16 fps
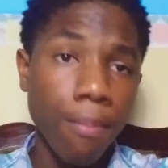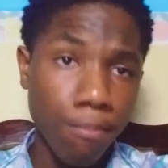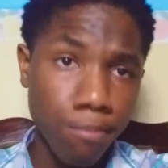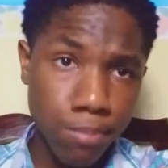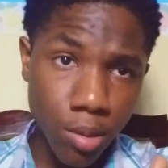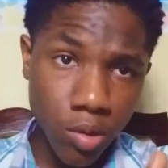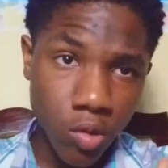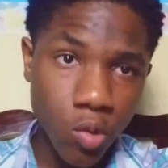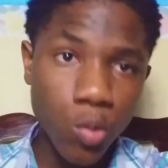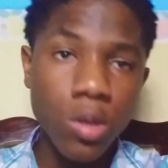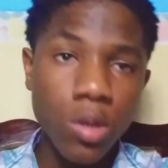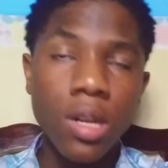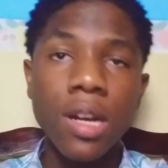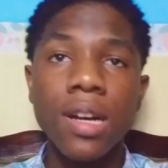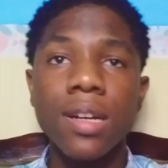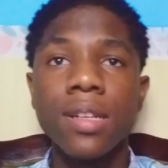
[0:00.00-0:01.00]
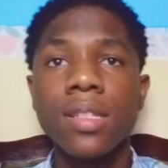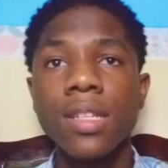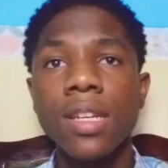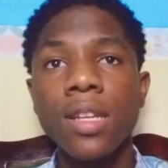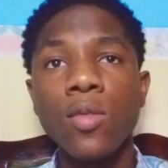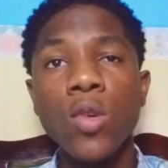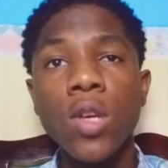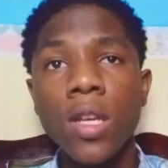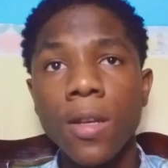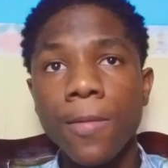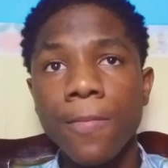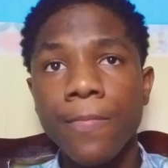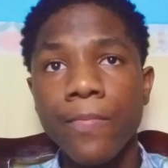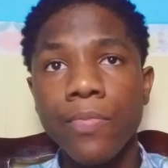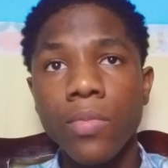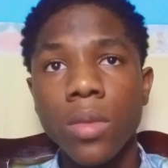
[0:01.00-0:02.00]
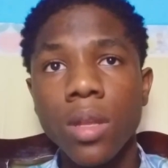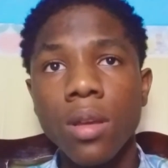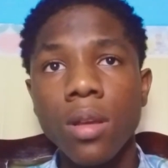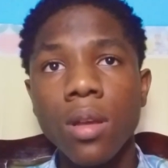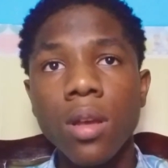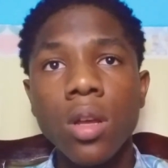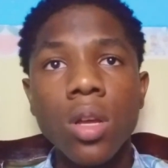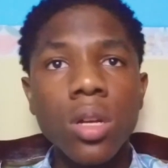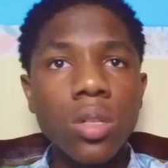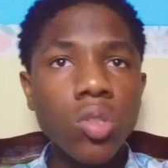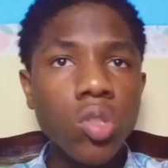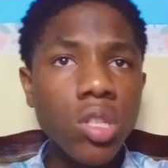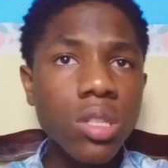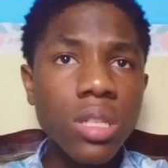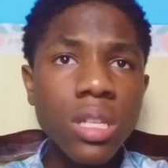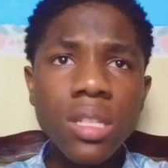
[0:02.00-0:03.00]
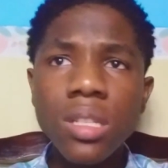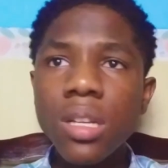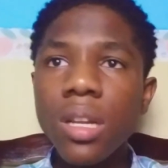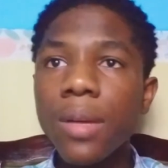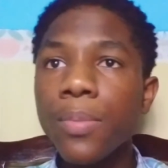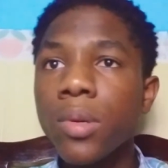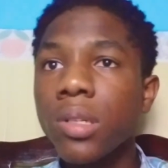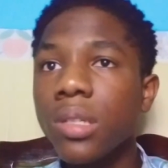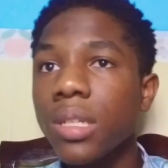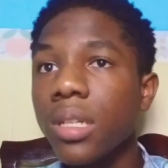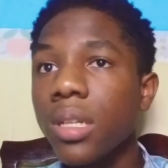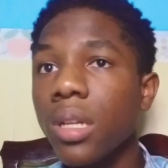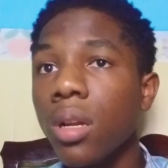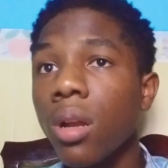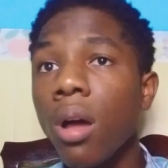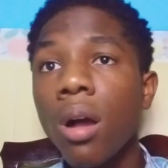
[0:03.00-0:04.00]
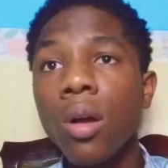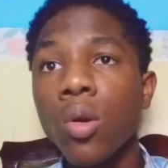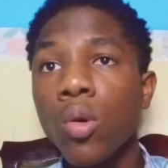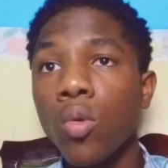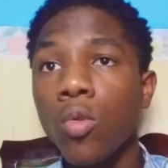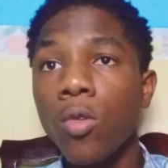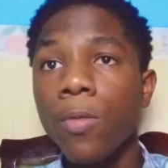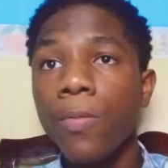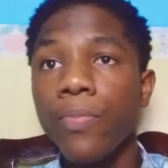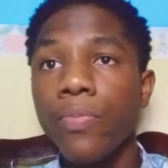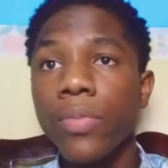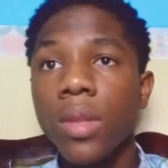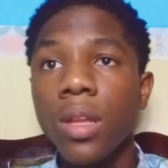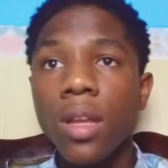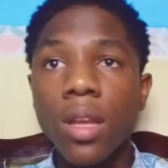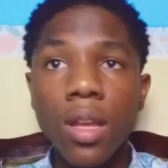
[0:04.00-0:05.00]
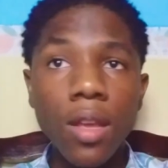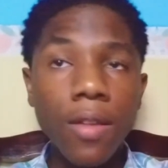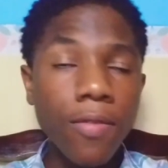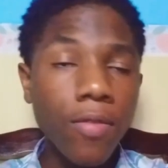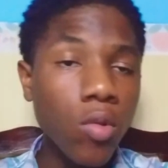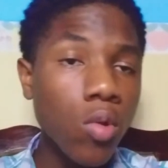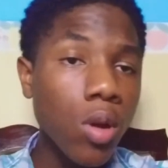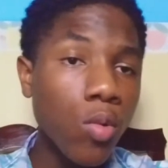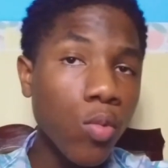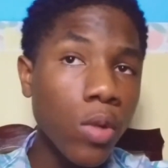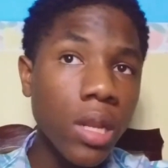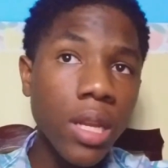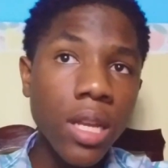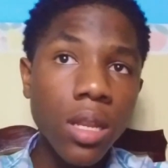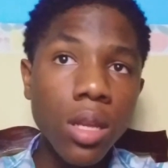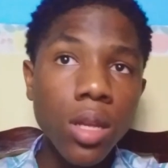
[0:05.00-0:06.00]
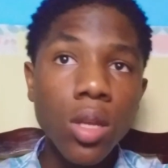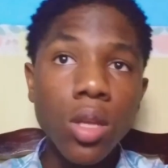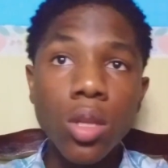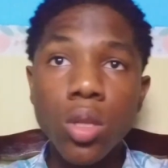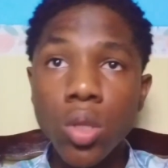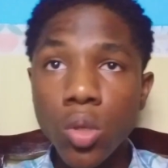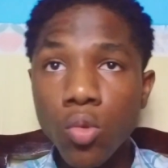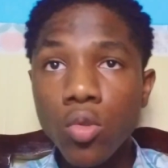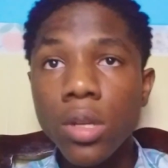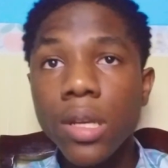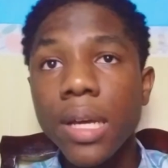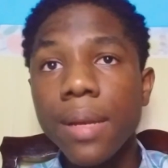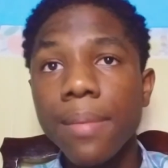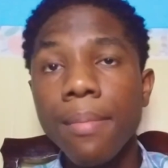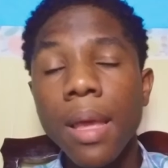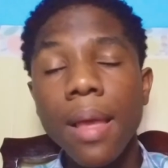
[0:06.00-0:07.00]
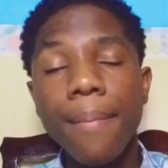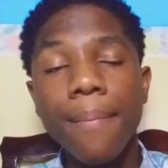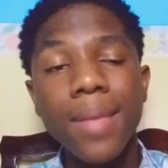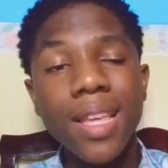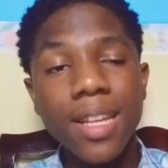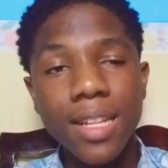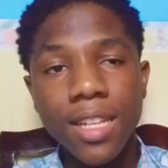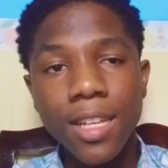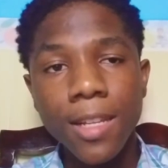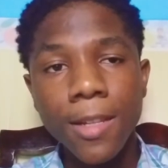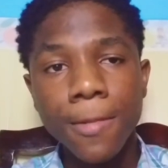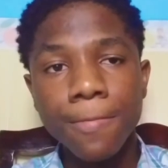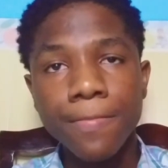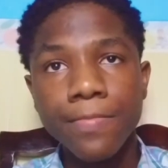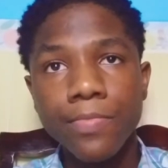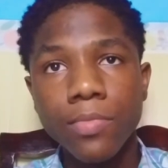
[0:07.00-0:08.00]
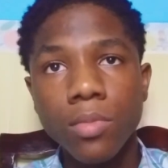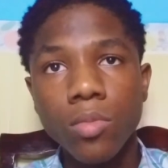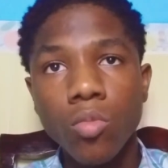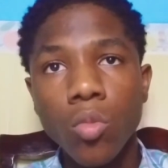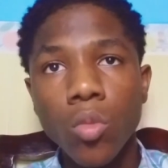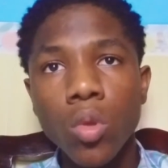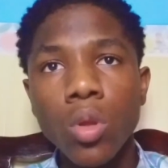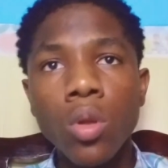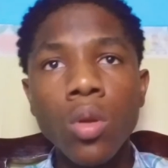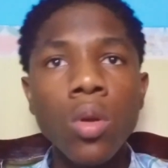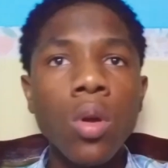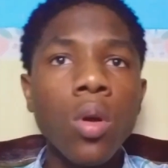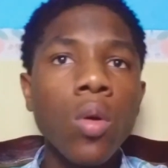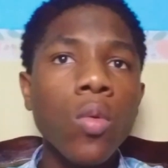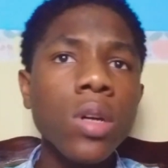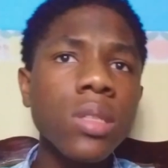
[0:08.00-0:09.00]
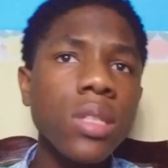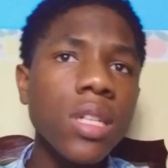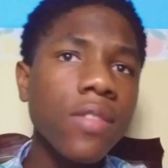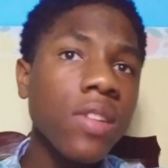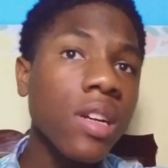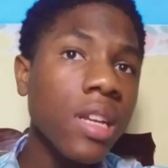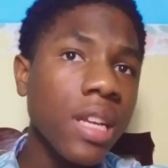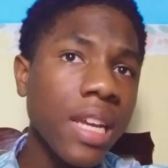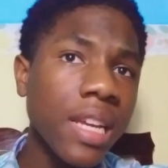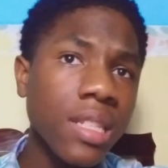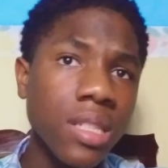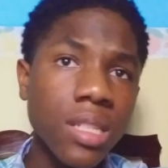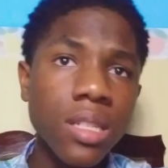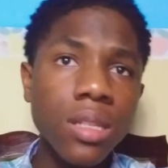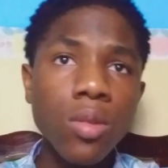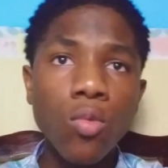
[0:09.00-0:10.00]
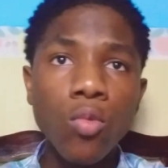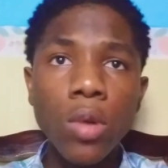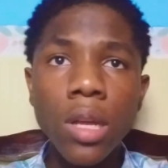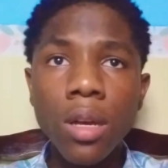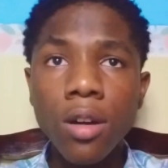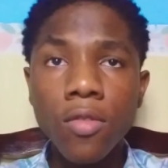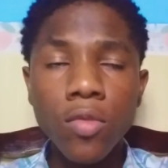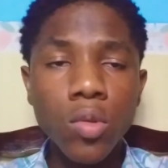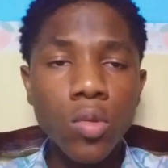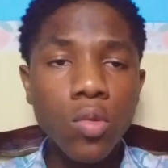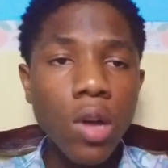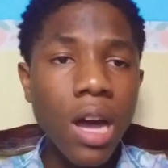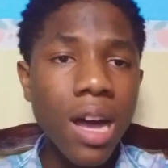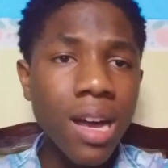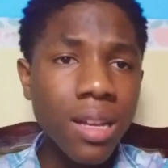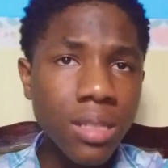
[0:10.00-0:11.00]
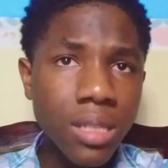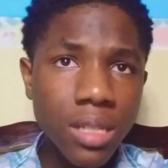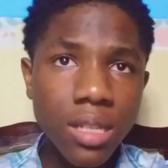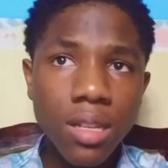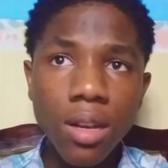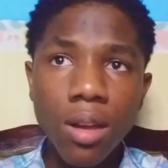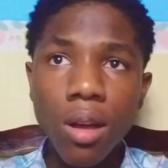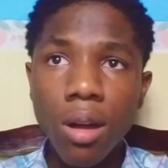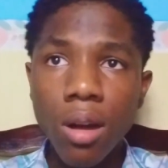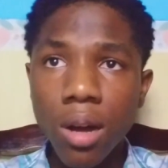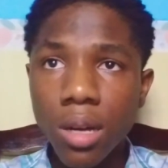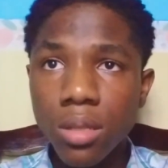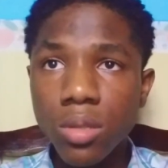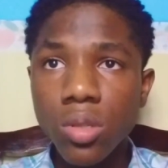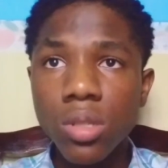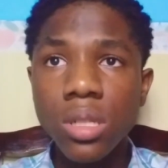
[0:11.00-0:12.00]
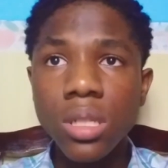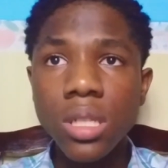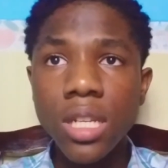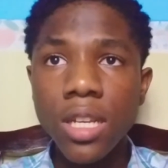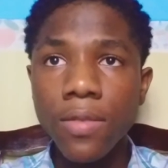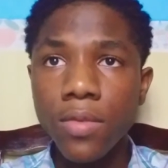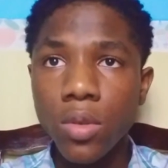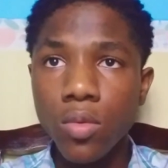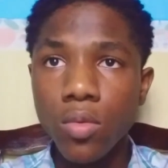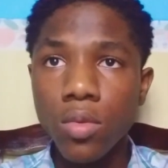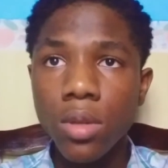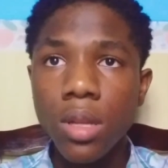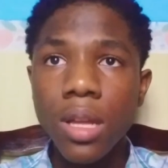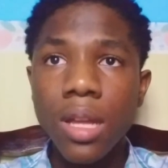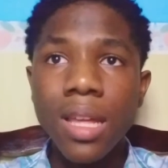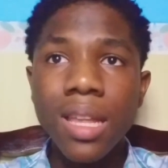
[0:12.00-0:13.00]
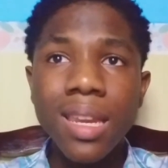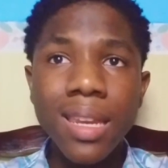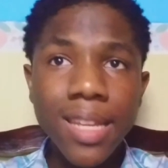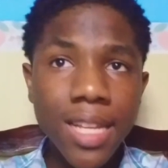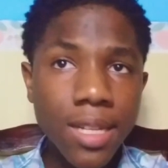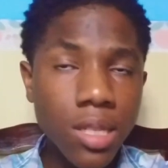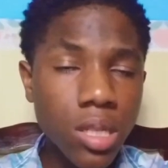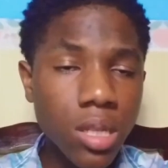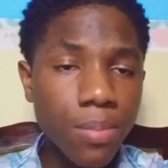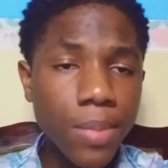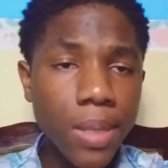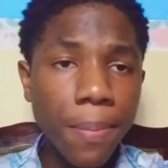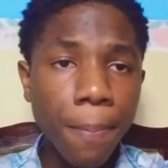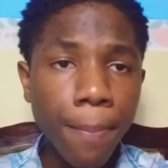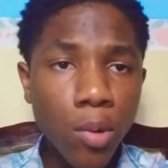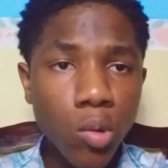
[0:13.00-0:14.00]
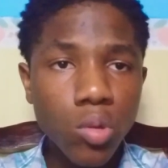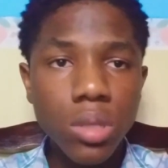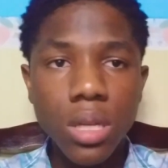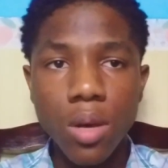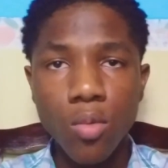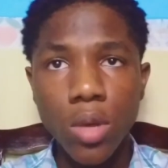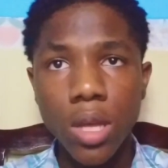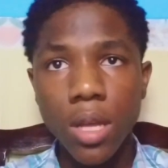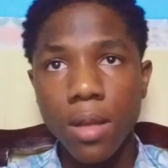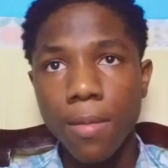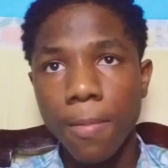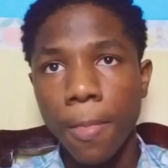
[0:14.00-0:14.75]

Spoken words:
but will ask anyway. Just as the leper did long ago, if you are willing, you can make me clean. Whatever gets in the way of you asking God to save you needs to be put away,